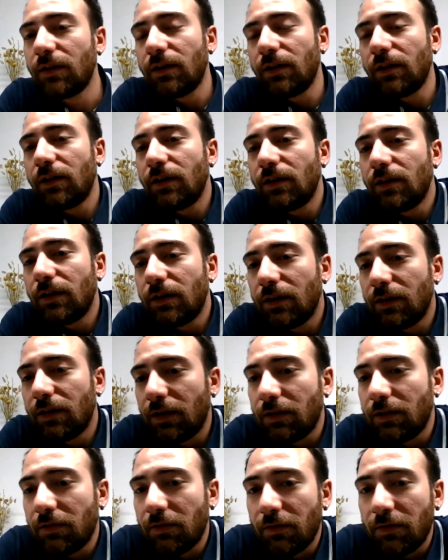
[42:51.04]

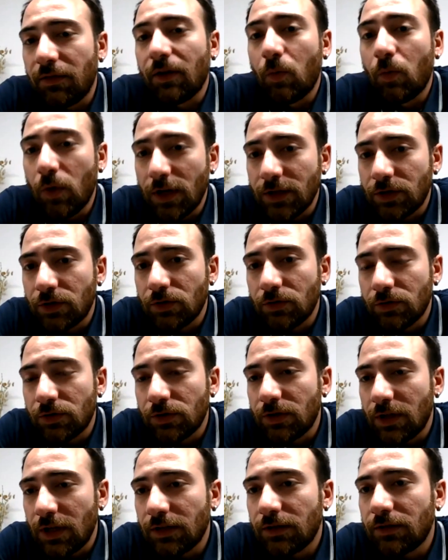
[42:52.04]
the
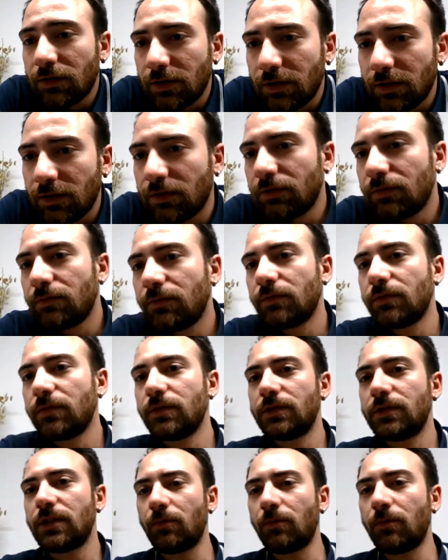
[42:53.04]
questions that
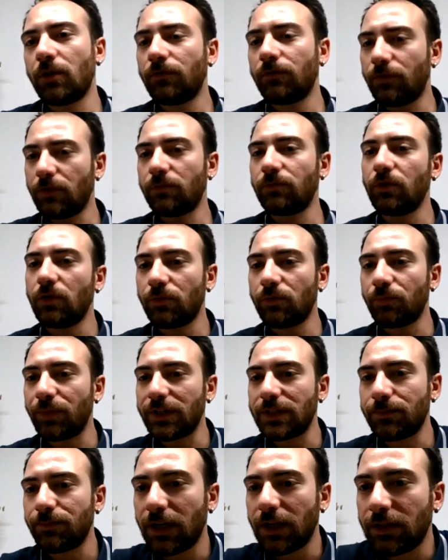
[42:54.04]
someone from your
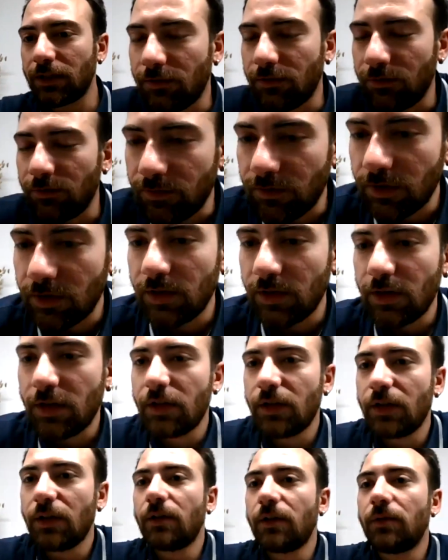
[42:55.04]
perspective
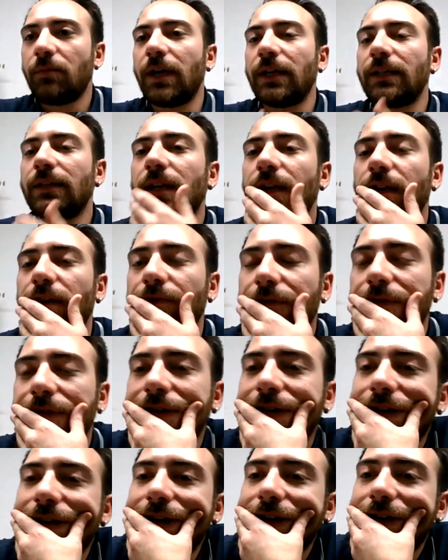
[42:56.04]
might
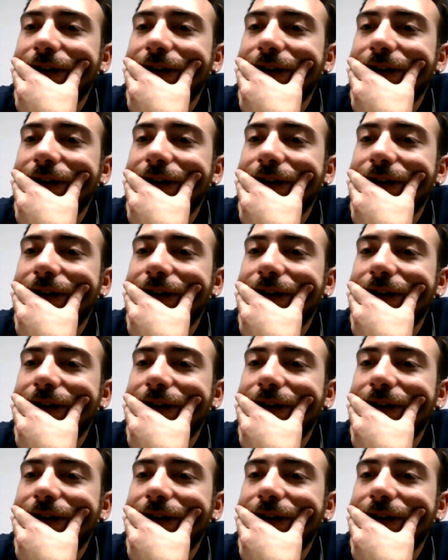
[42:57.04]
have.